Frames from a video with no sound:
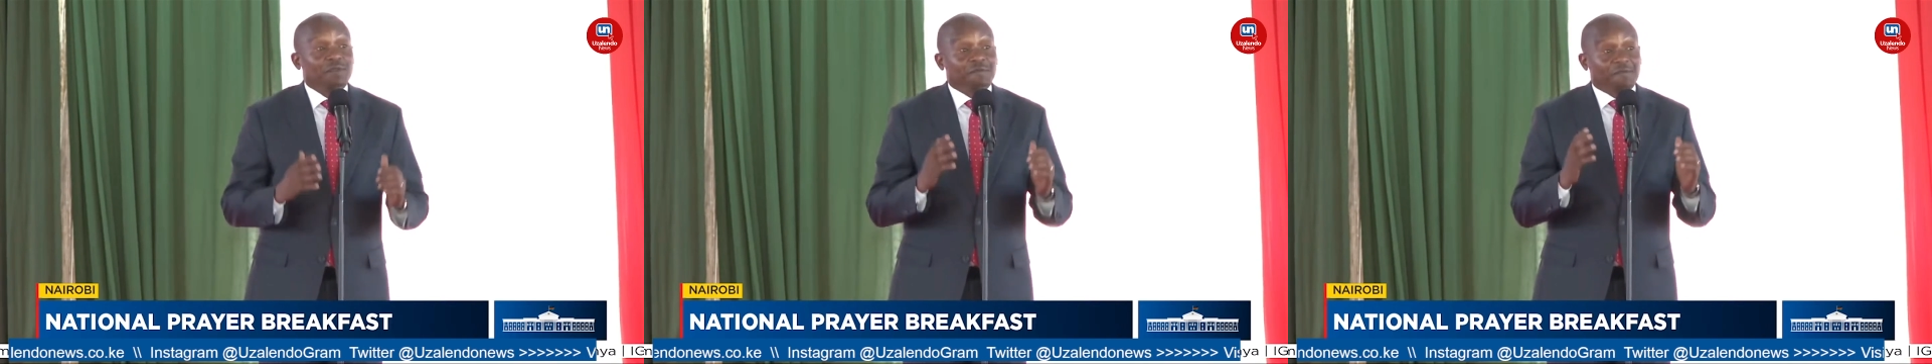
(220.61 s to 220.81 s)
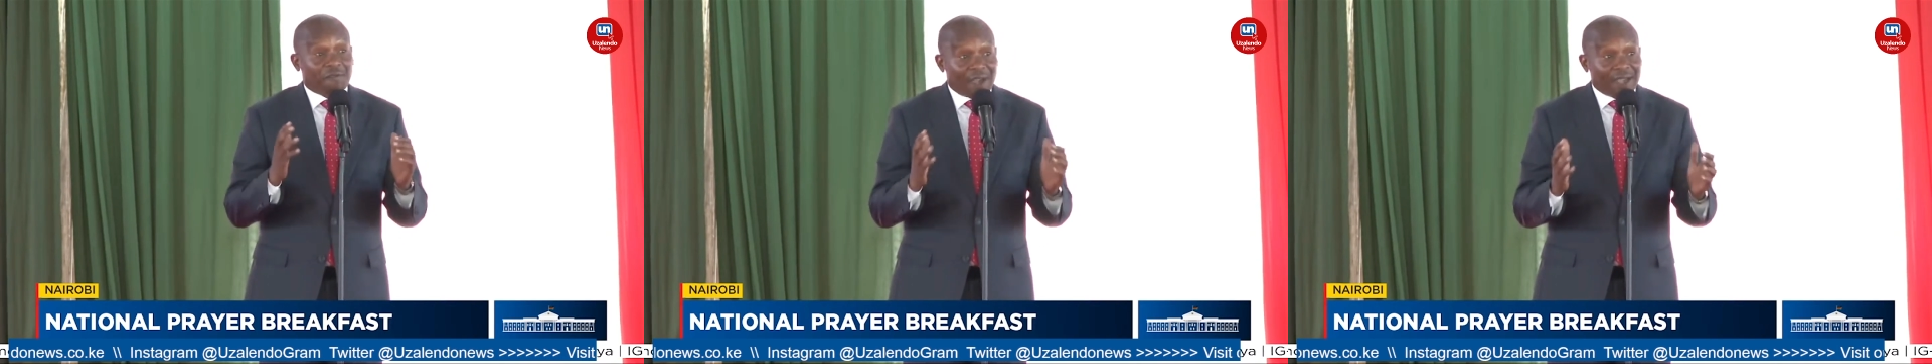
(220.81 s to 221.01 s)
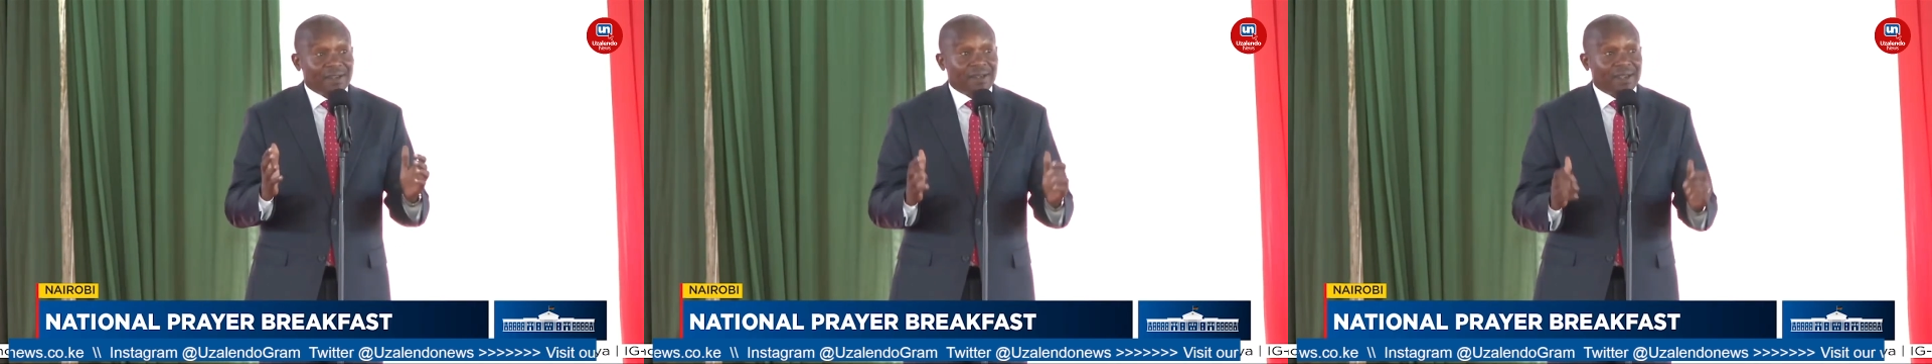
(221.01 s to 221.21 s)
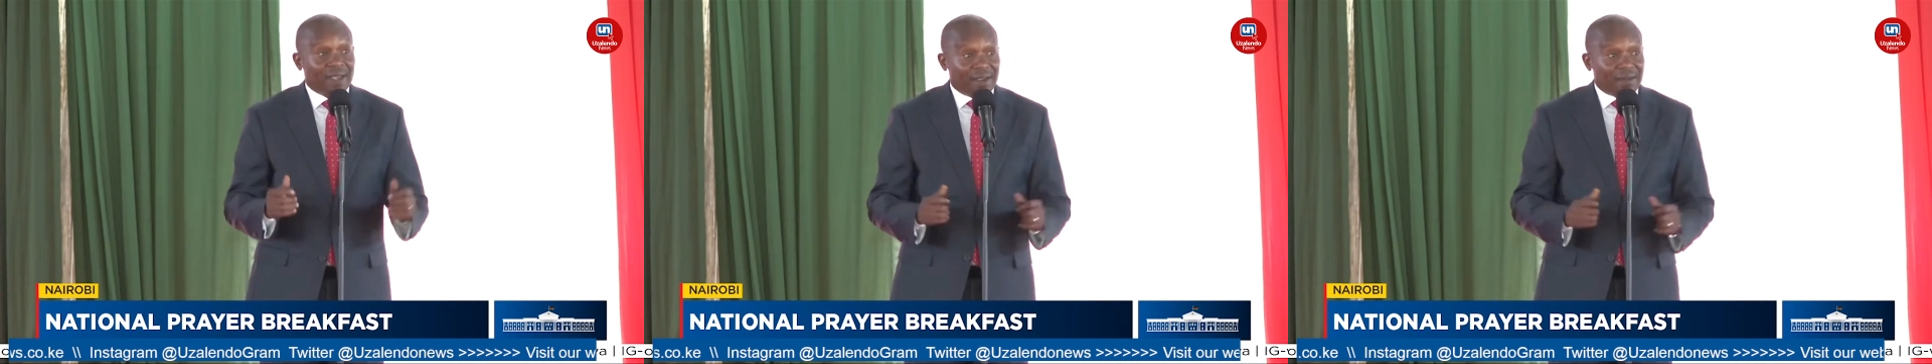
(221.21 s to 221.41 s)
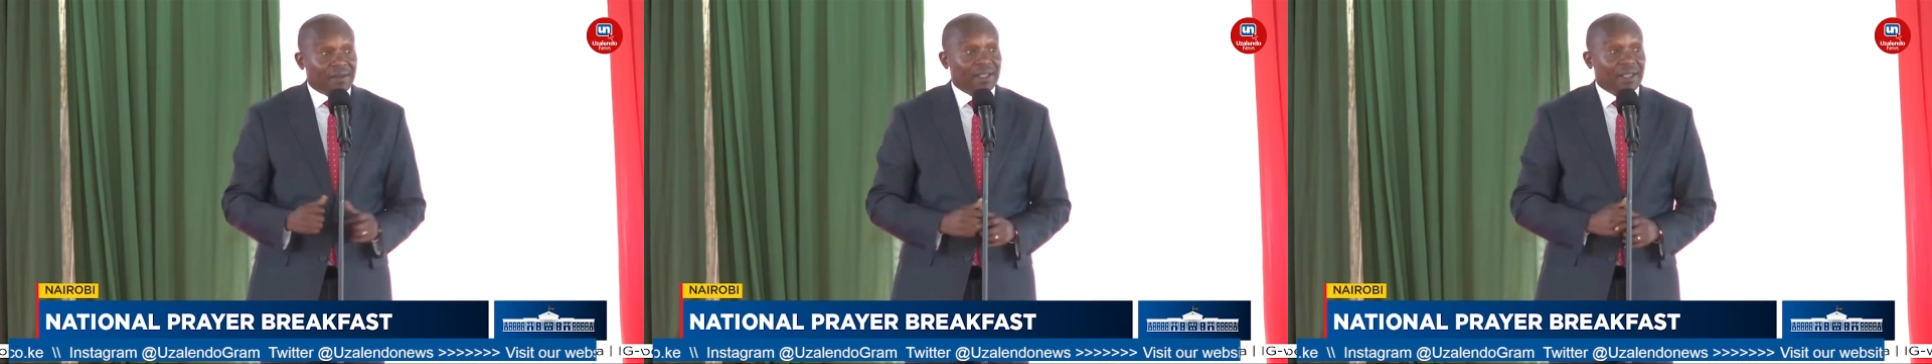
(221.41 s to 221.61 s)
we'll
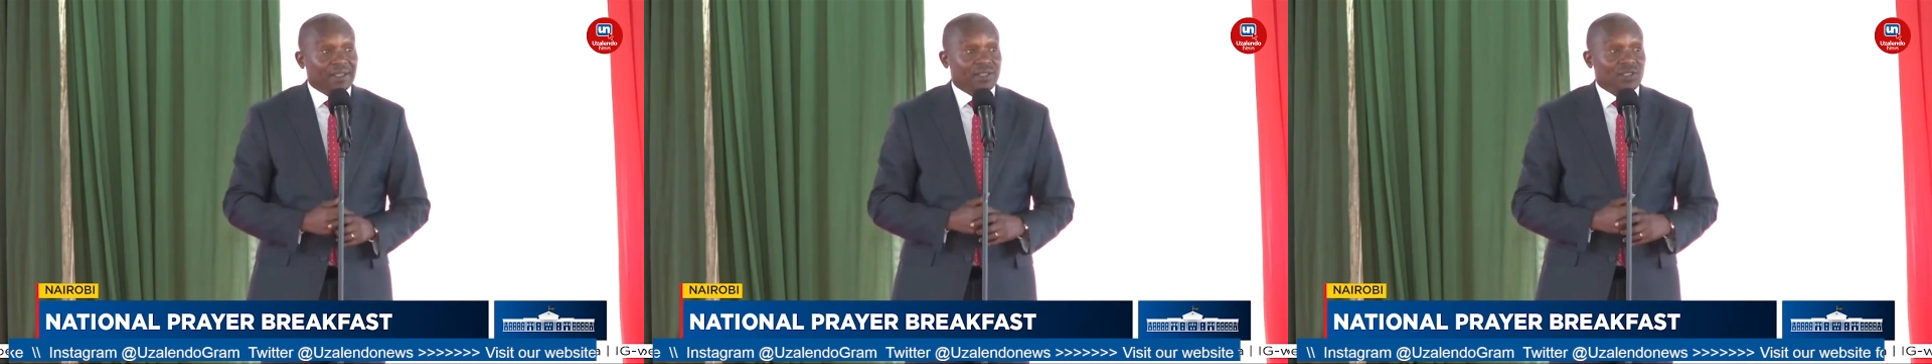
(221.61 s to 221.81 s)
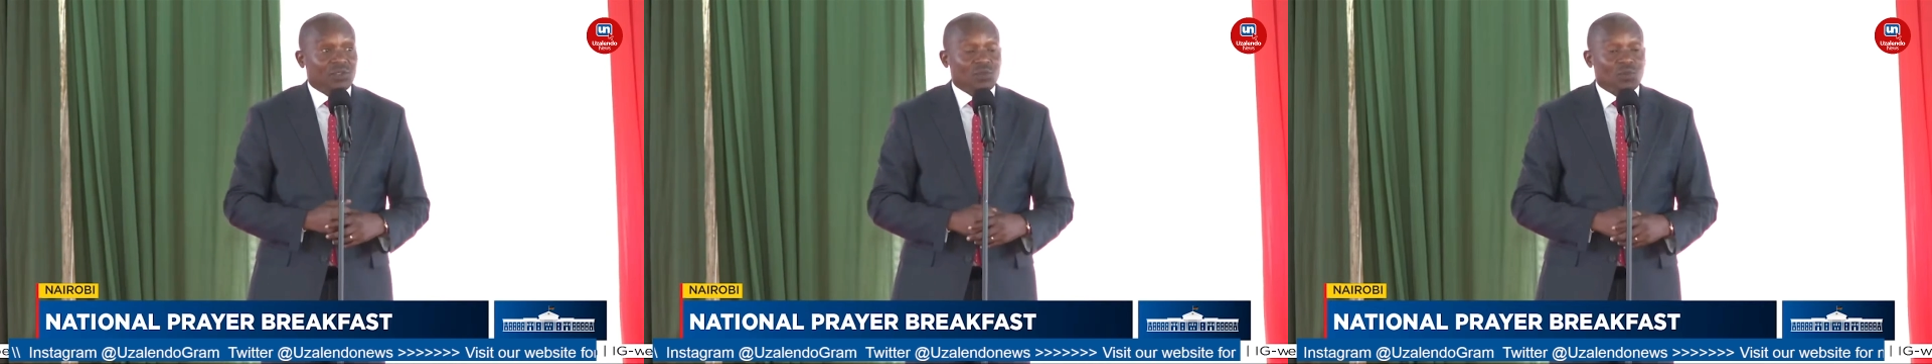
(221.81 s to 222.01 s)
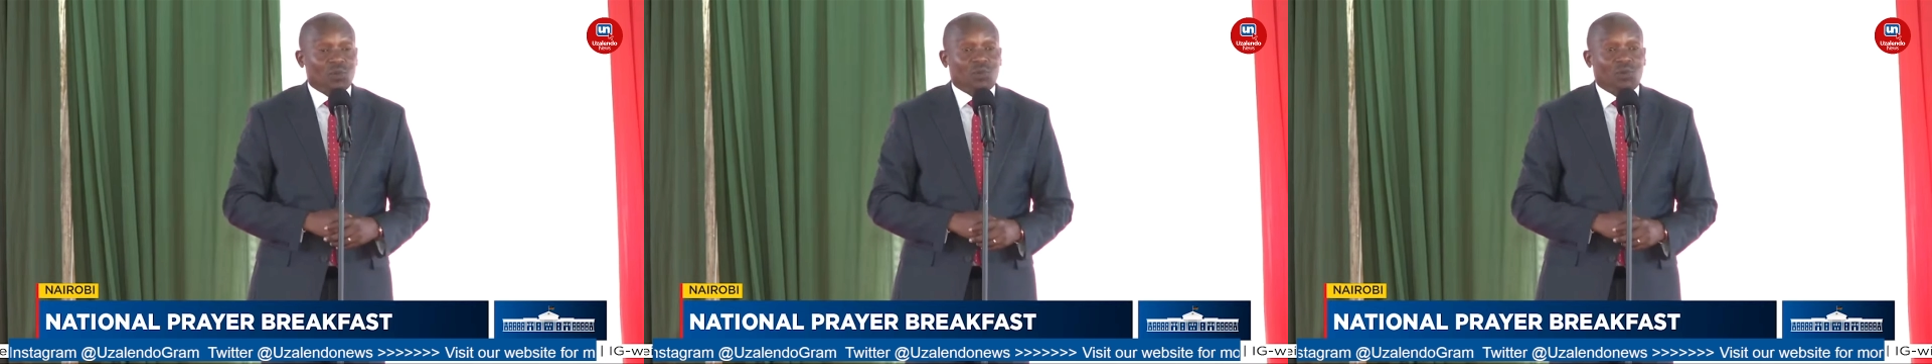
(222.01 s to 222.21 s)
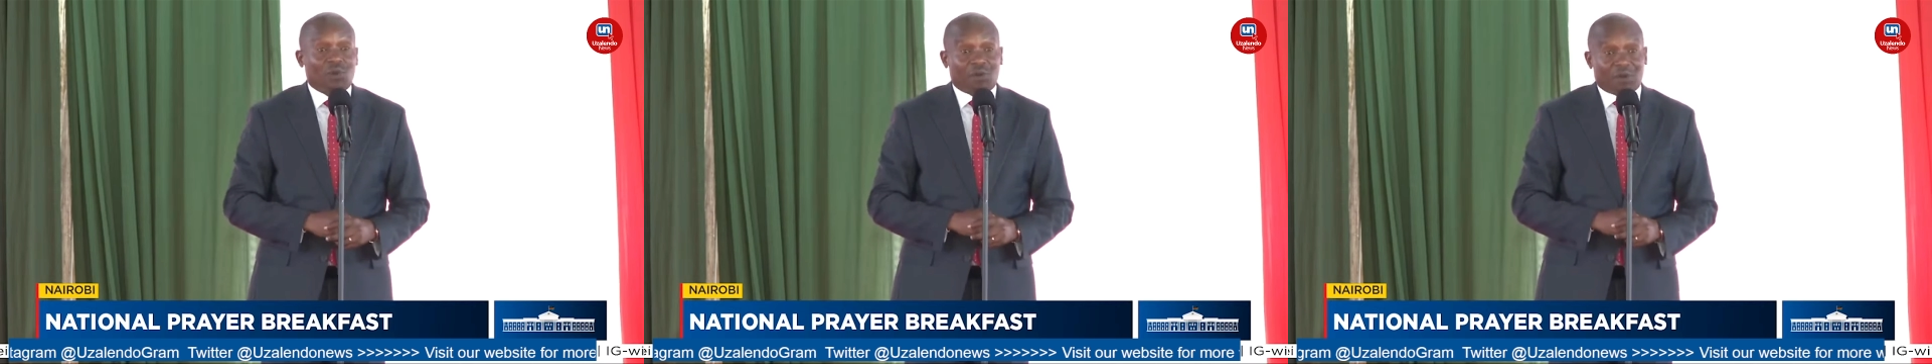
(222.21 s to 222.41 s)
find areas to